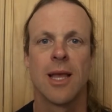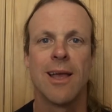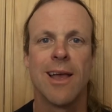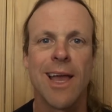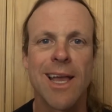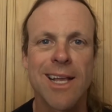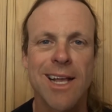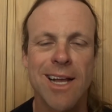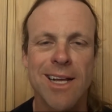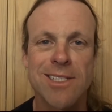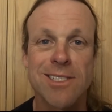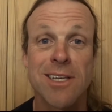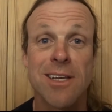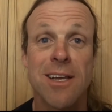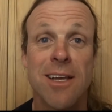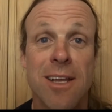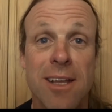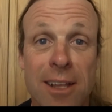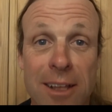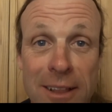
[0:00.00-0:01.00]
Hey guys,
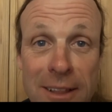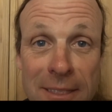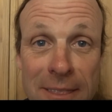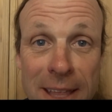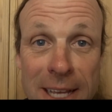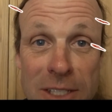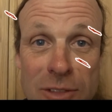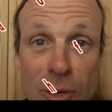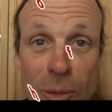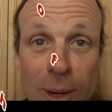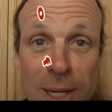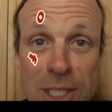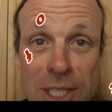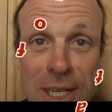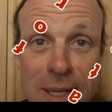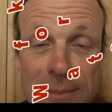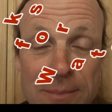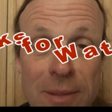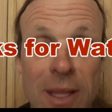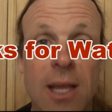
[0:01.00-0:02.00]
thanks for
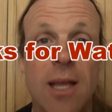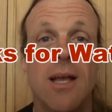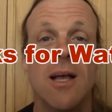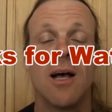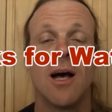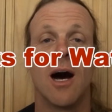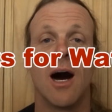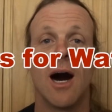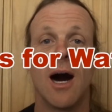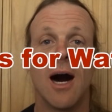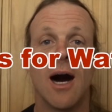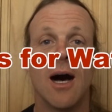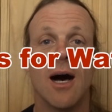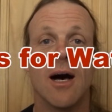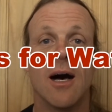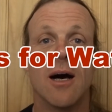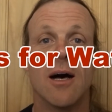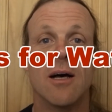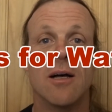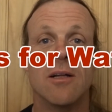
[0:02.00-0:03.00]
watching.
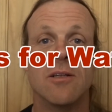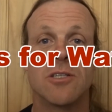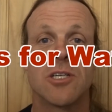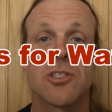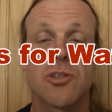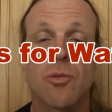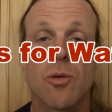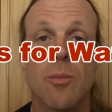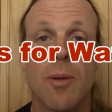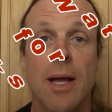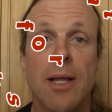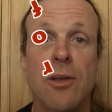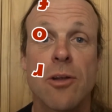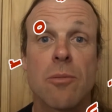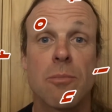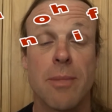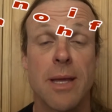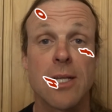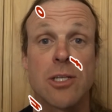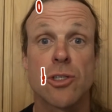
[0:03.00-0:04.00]
Just a reminder,
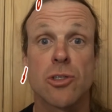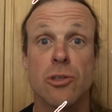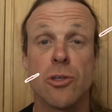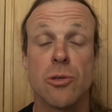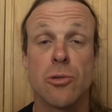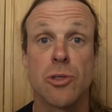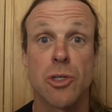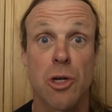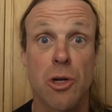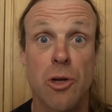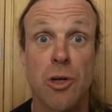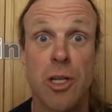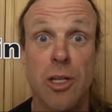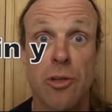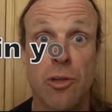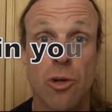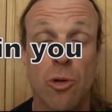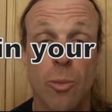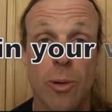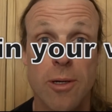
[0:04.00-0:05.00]
make sure you turn in
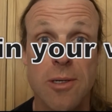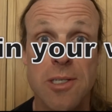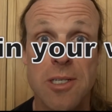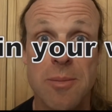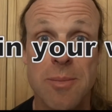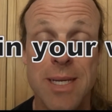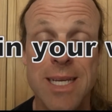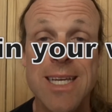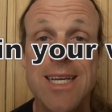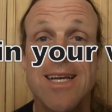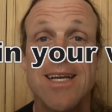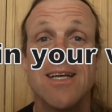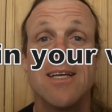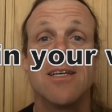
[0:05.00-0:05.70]
your work to me.